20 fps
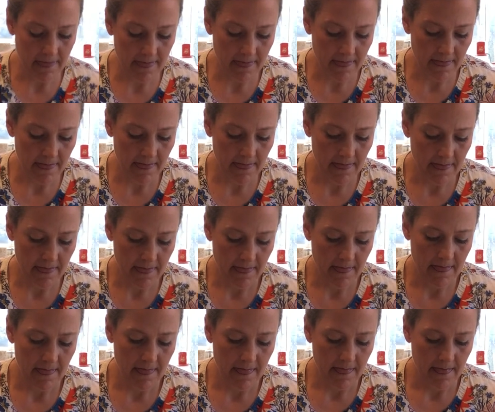
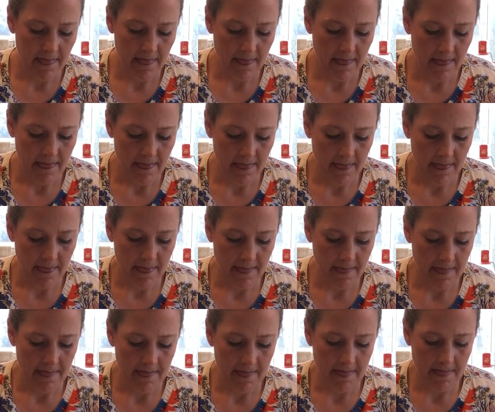
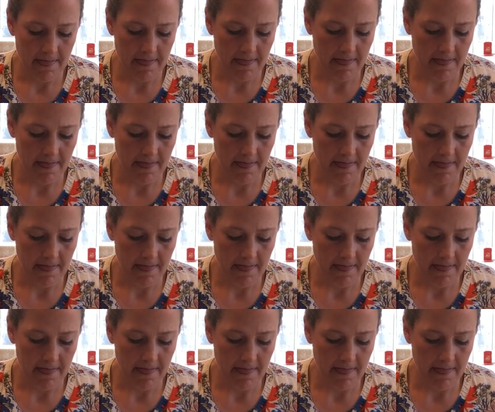(silence)